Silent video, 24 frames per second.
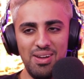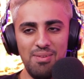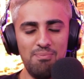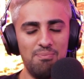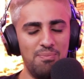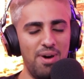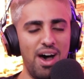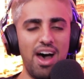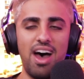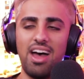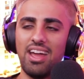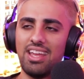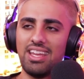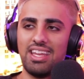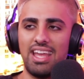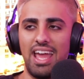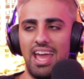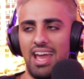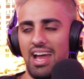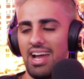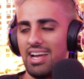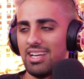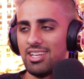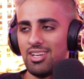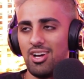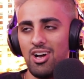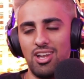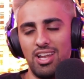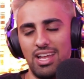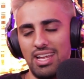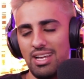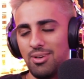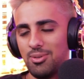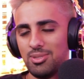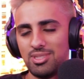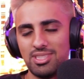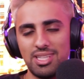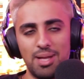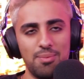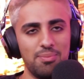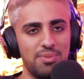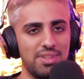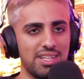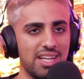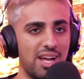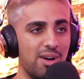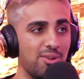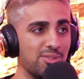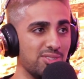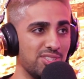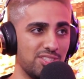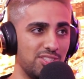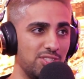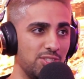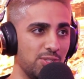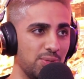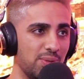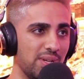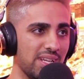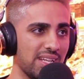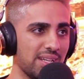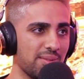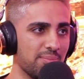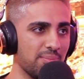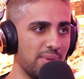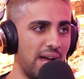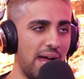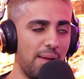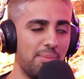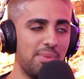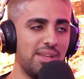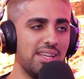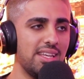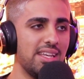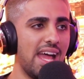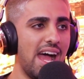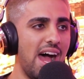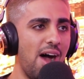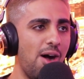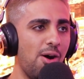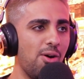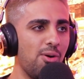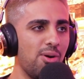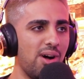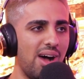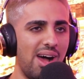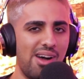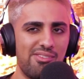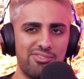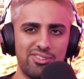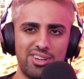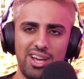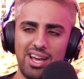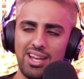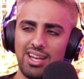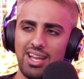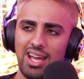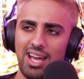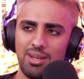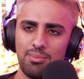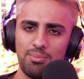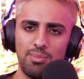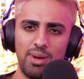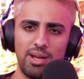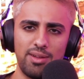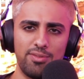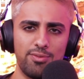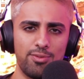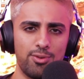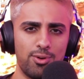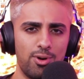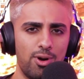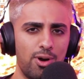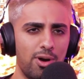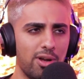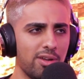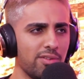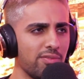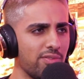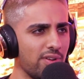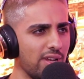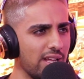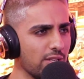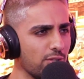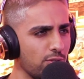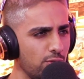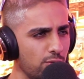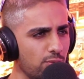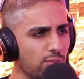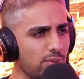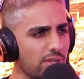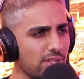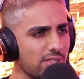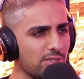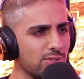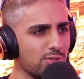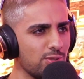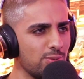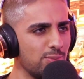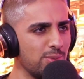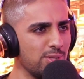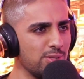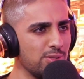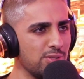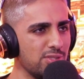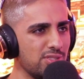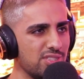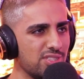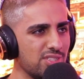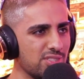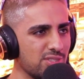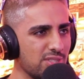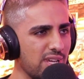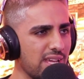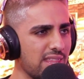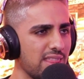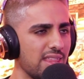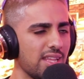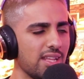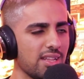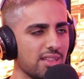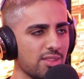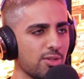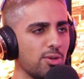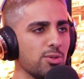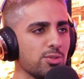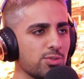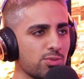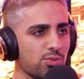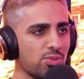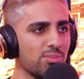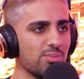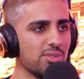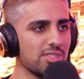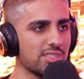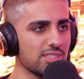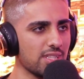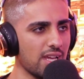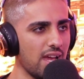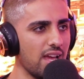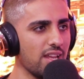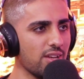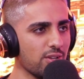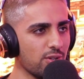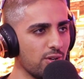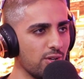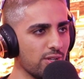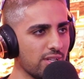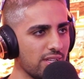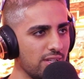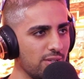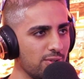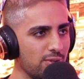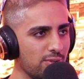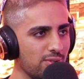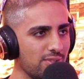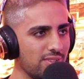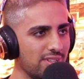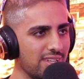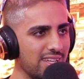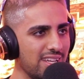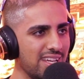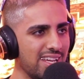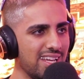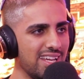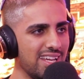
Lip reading: But yeah, I can't. It was something I was just doing. But I mean, now I've kind of had my Ferrari for like 2 years almost. So I think those rumors kind of got killed.